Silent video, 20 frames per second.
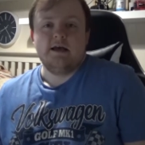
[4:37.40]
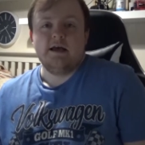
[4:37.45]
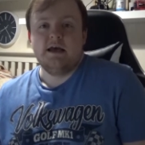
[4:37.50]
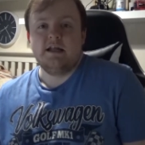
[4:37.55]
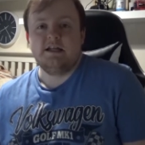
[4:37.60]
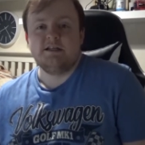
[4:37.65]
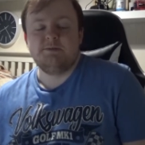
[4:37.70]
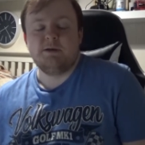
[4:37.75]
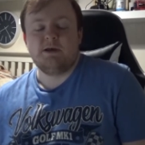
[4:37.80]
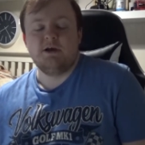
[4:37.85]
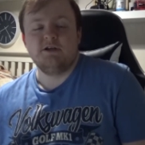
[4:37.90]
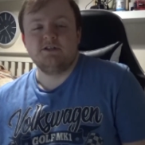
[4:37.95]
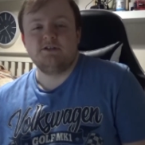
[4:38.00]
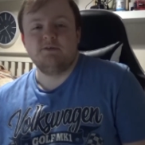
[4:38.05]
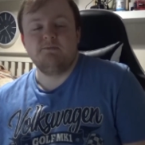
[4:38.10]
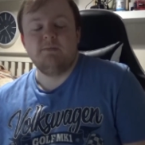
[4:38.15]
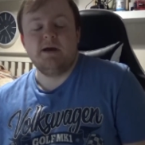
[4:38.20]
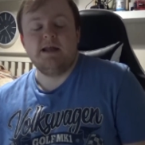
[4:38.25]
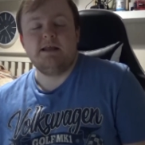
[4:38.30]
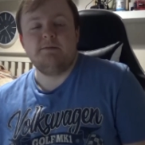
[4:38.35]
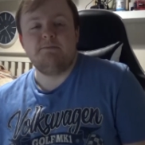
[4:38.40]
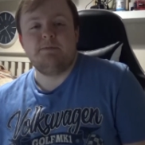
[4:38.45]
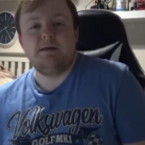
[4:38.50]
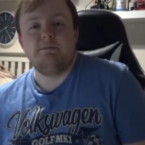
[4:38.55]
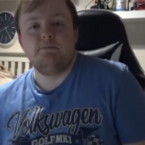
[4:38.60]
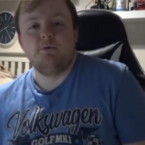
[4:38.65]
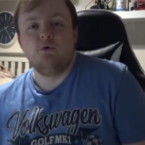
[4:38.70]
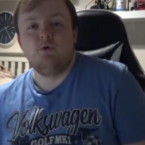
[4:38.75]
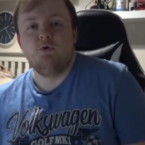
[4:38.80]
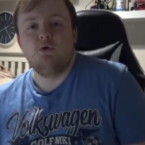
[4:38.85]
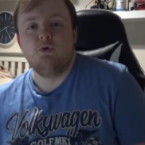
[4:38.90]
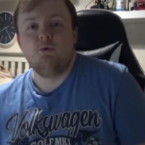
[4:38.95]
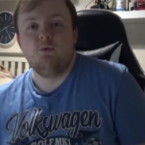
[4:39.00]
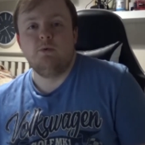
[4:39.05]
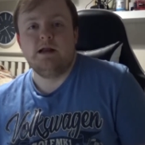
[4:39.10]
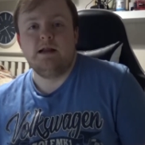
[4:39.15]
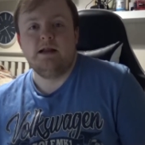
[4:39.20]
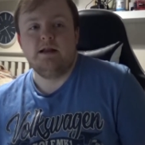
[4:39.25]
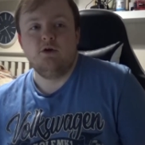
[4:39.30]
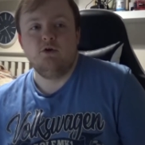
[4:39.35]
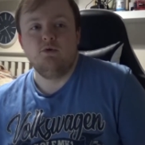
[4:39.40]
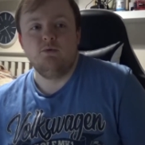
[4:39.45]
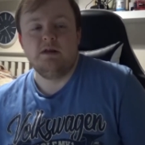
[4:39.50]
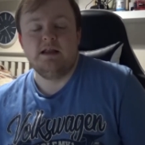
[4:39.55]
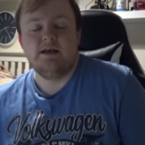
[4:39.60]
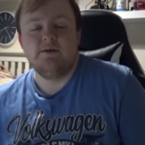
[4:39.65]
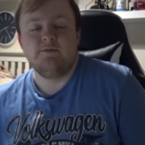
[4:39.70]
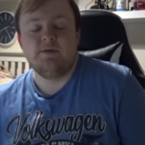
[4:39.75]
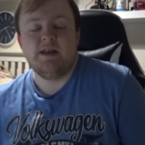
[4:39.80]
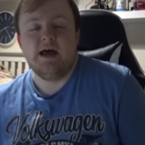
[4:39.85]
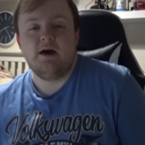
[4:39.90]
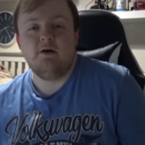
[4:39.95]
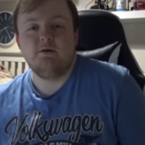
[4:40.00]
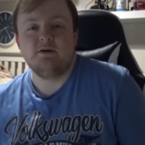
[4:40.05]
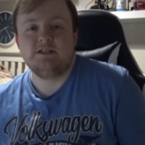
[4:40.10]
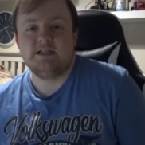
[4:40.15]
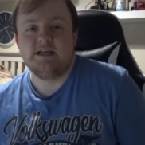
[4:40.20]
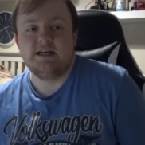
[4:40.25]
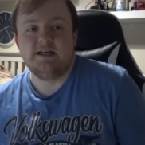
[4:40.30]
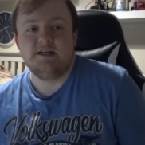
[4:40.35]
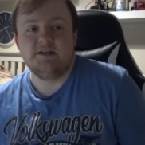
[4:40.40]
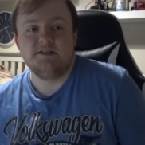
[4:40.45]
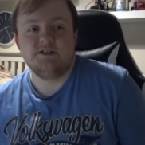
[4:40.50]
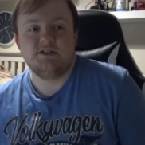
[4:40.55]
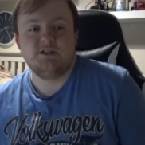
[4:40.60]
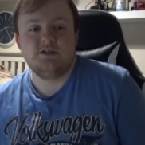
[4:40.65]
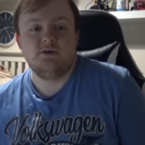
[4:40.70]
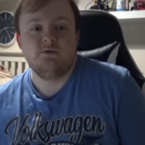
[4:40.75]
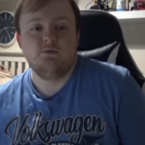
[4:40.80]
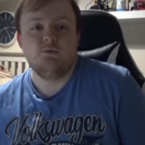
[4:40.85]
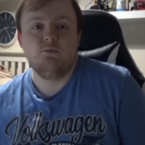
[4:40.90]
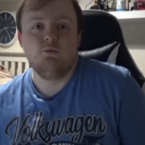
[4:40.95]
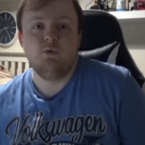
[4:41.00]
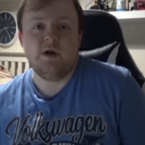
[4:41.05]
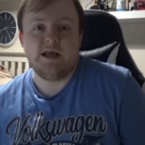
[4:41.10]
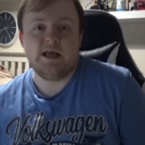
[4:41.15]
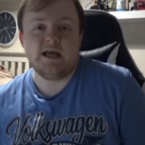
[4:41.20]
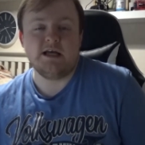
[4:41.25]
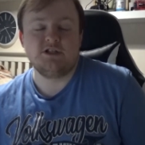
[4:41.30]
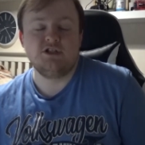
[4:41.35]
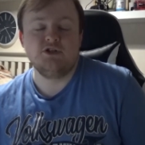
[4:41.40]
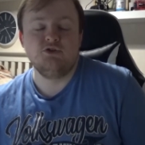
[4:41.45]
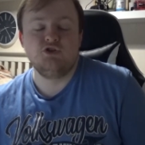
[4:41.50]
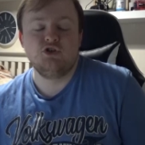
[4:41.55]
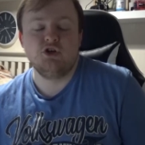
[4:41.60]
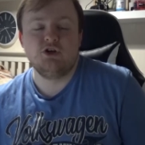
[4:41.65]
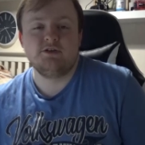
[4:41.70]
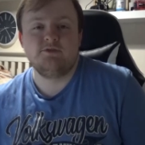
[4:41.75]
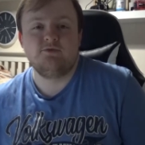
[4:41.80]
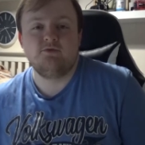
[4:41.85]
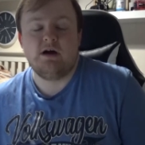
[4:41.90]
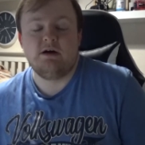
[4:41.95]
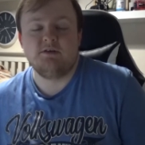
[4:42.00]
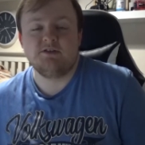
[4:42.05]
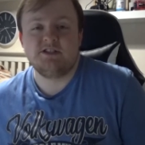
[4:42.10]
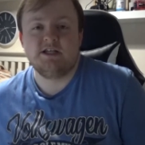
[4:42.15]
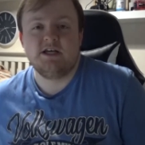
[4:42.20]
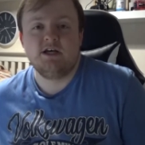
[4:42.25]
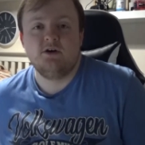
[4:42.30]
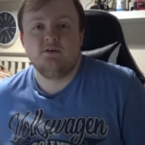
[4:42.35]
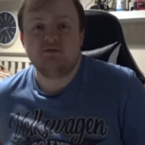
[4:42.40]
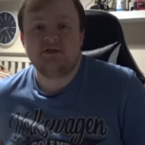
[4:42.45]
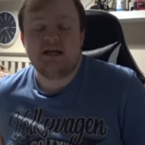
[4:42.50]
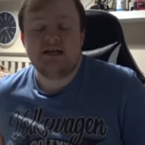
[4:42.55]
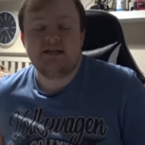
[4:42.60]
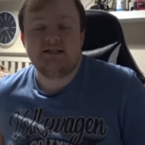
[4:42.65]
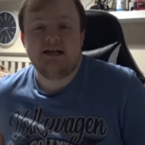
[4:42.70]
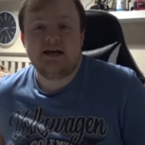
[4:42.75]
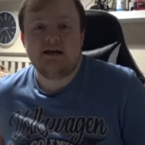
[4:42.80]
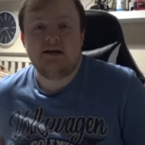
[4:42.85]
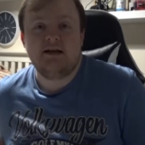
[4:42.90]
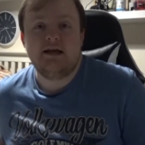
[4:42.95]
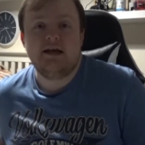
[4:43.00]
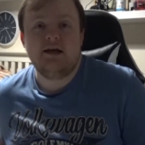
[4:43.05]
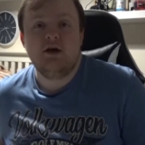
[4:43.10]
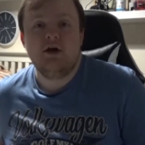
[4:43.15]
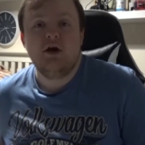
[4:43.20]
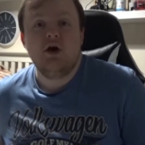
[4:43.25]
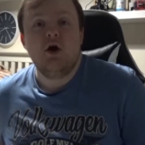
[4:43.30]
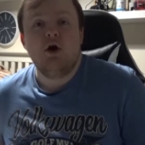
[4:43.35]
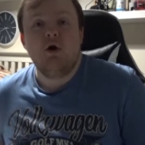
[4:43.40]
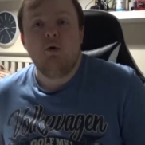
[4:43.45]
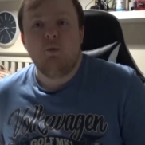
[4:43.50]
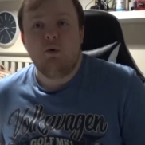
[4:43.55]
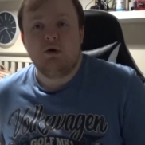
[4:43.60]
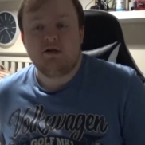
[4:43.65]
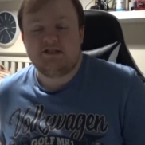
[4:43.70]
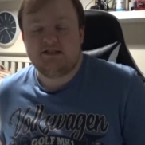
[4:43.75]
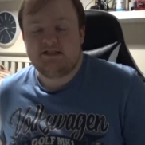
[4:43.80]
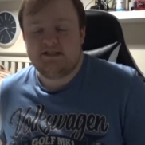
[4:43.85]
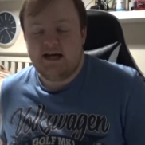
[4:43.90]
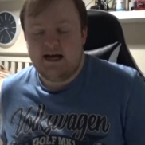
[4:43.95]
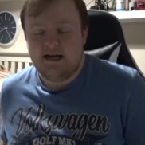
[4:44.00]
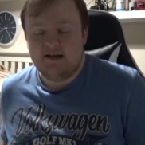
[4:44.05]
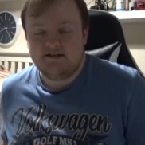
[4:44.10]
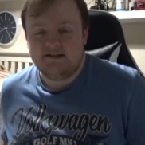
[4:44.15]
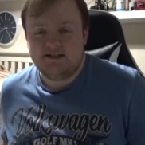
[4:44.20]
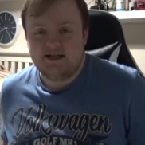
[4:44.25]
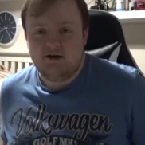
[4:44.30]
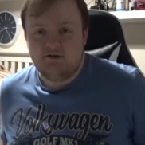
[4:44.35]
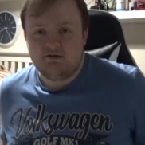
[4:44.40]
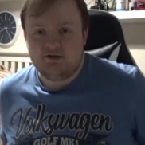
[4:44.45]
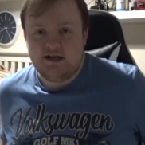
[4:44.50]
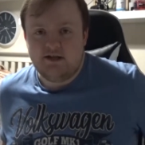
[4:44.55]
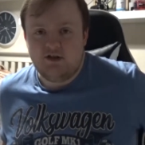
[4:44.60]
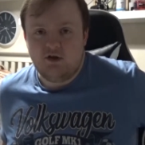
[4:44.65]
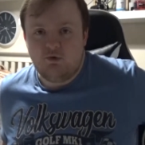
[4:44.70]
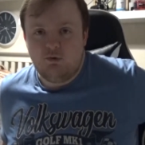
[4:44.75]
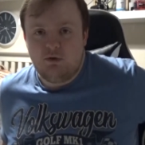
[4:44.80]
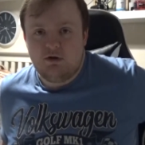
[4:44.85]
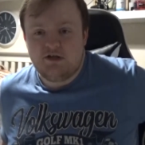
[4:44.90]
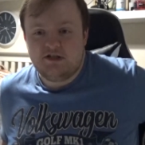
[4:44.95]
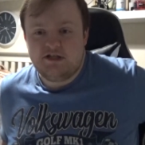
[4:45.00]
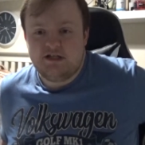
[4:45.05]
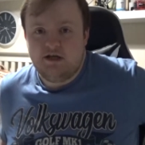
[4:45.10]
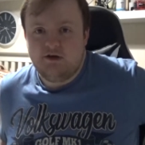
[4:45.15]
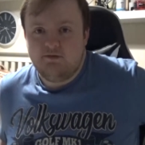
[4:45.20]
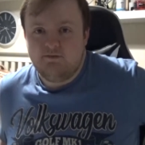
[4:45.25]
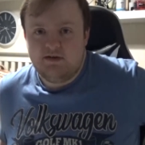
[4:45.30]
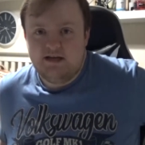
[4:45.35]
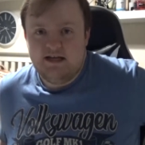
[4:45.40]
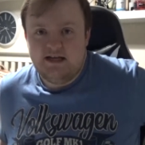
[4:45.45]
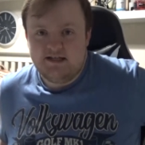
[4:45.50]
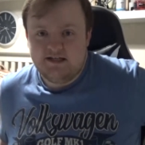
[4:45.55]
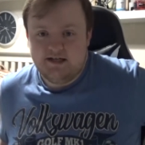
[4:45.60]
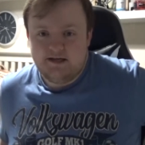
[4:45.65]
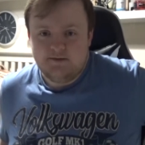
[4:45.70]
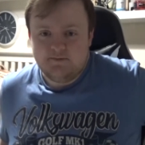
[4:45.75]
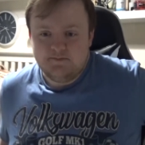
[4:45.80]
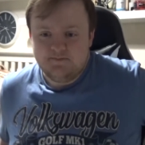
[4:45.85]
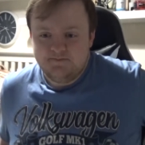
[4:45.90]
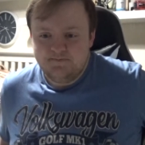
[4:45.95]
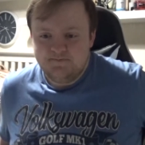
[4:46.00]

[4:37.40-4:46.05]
It is because of many people who we who live nowadays, we get to judge for ourselves exactly what stands out in the quality of leader.